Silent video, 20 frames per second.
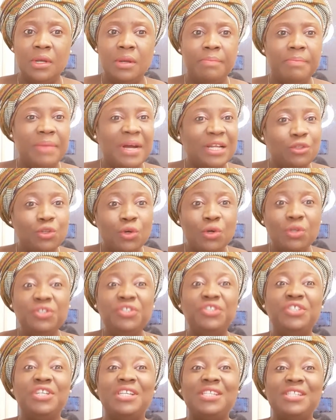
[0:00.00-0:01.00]
But don't
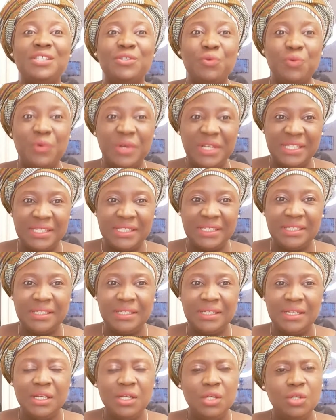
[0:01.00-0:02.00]
just quit.
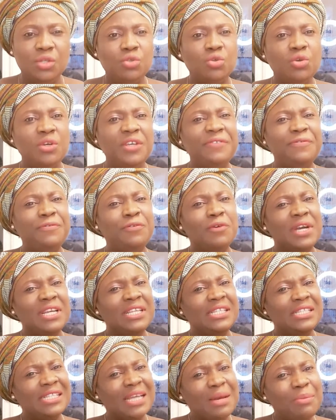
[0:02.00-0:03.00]
So if you're in
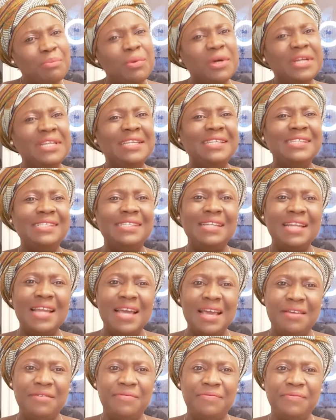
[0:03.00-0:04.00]
somebody's
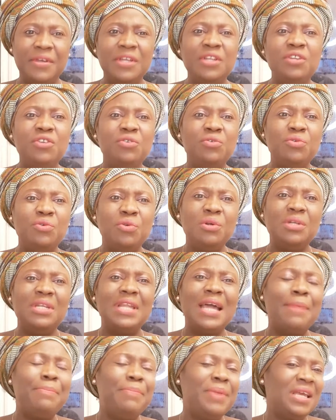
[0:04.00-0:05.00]
life and you know
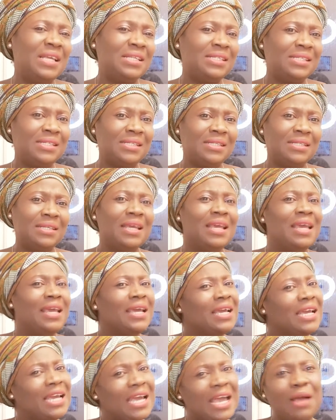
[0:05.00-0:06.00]
that person,
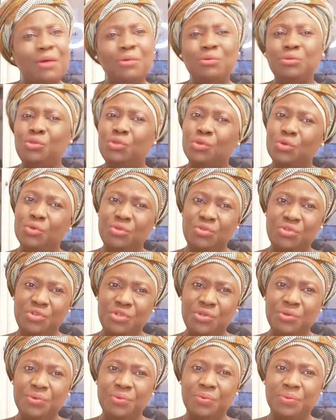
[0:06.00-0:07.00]
count on
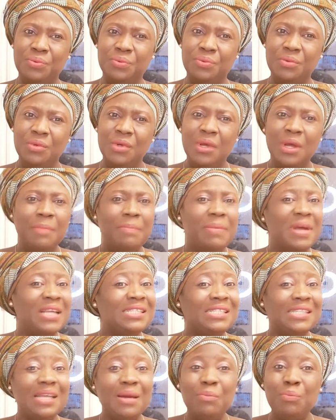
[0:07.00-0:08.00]
you. But
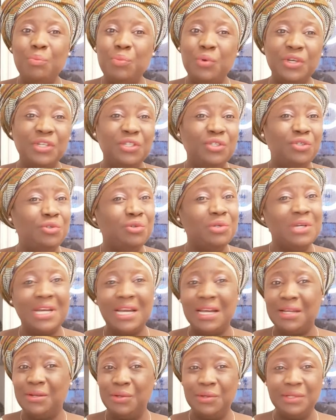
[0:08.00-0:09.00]
some points you
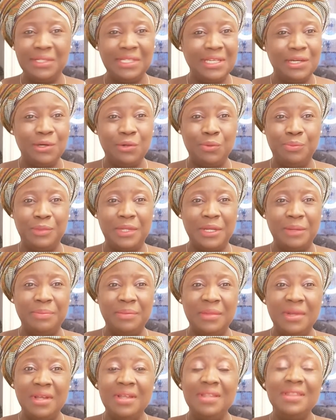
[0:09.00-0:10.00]
cannot help them.
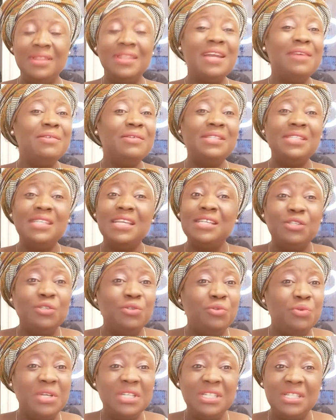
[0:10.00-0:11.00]
There is
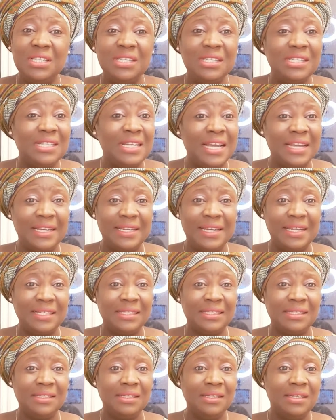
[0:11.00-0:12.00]
situations like
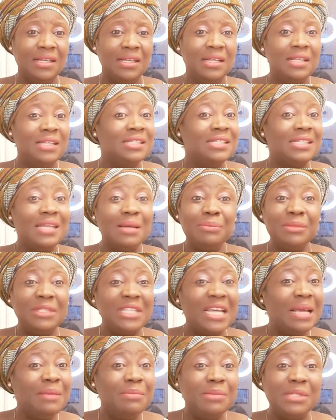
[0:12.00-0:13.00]
that.
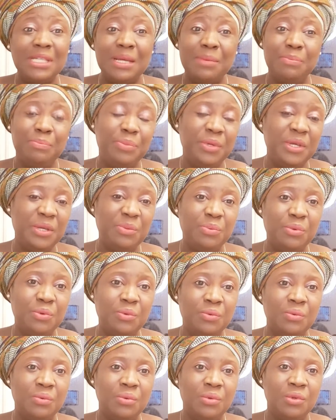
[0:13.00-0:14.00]
Sometimes some
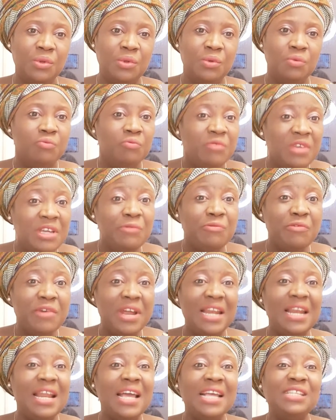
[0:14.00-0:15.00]
people, we
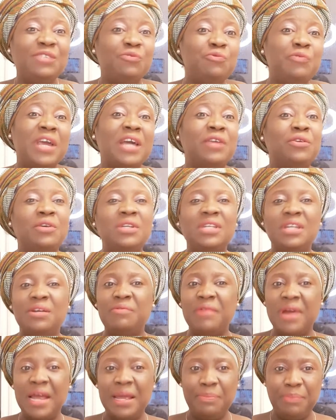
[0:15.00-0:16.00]
realize we are not the
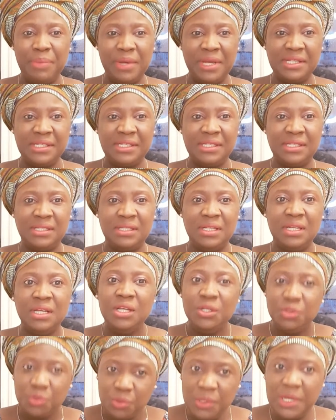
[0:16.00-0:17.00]
right person
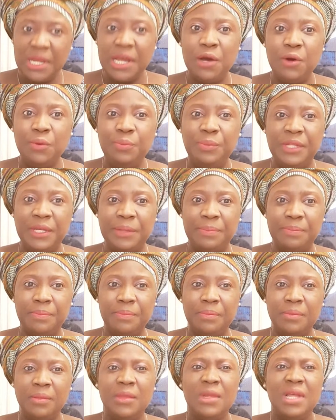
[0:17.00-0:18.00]
to help them.
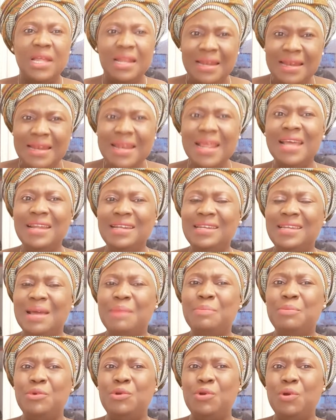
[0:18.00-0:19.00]
Let
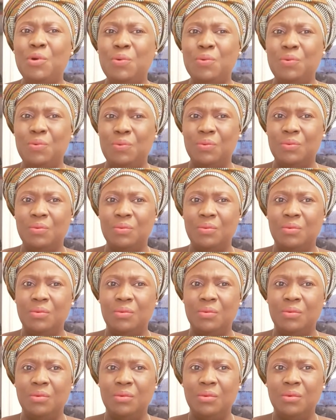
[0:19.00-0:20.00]
them know.
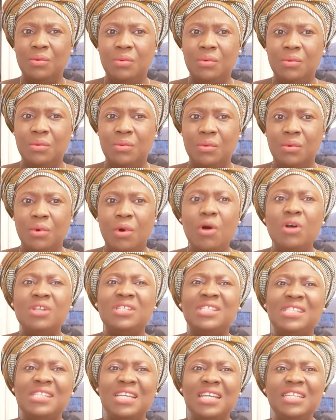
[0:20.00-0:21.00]
Or
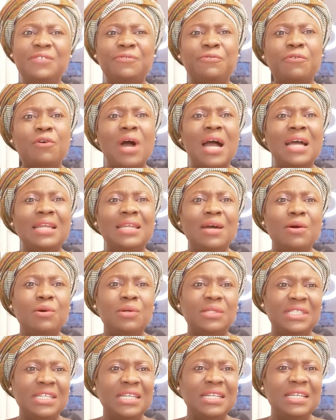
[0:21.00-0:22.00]
search for other
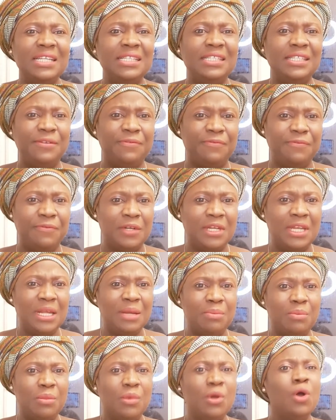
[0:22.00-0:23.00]
alternatives for
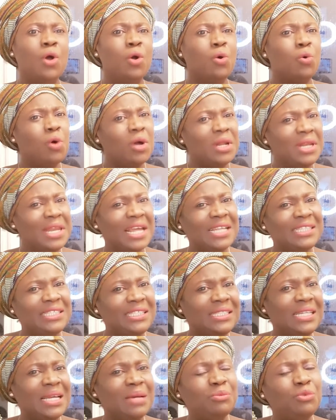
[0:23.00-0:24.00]
them. Connect
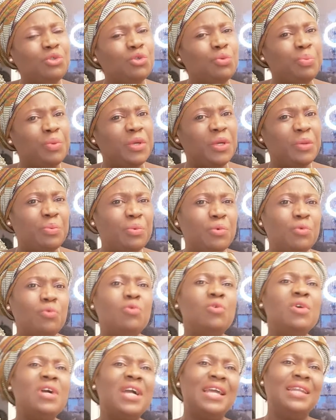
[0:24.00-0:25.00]
them to people
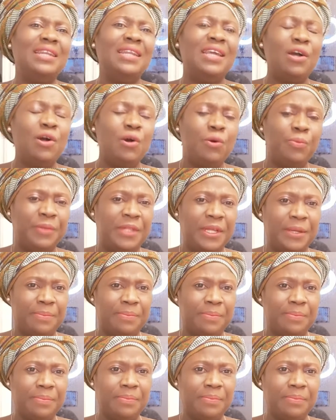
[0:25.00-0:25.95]
who can help them.